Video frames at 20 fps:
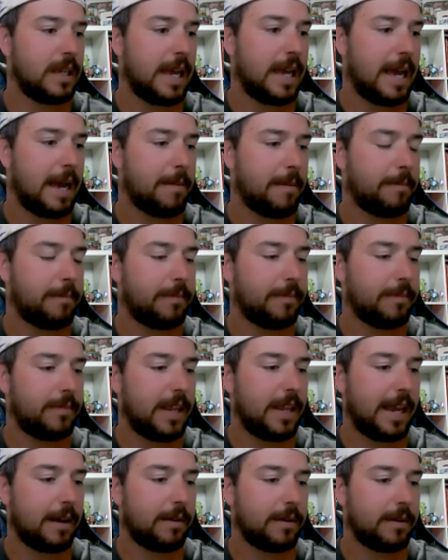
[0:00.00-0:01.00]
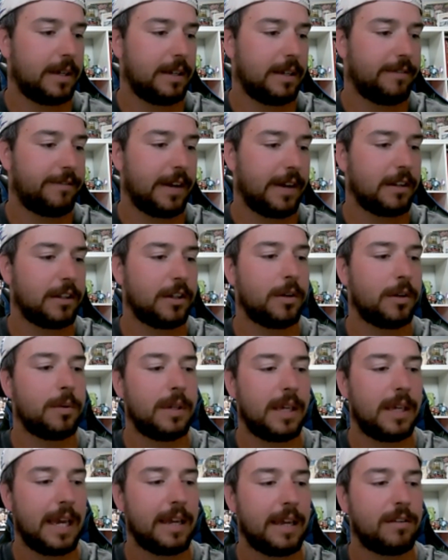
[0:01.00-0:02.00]
Now, value,
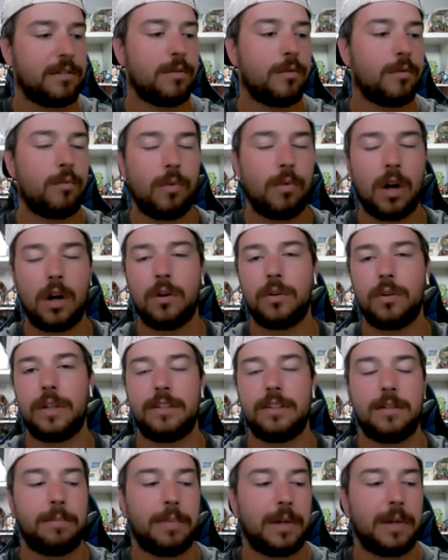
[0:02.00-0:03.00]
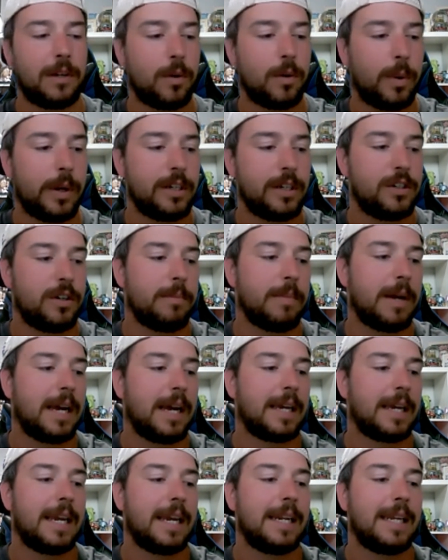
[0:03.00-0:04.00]
yes. Role is a big question
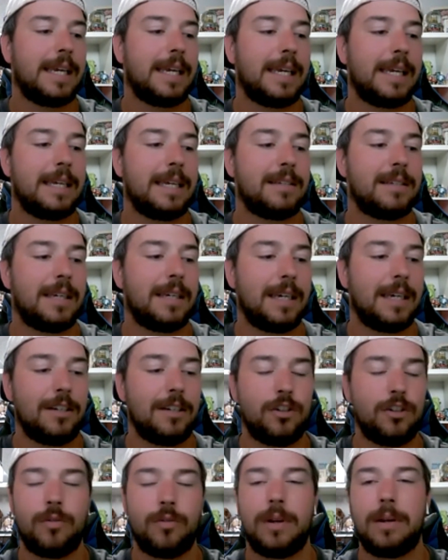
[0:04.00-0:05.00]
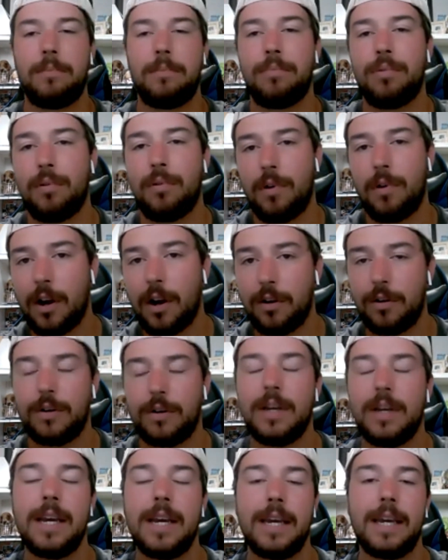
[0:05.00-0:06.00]
mark, and he's injury prone.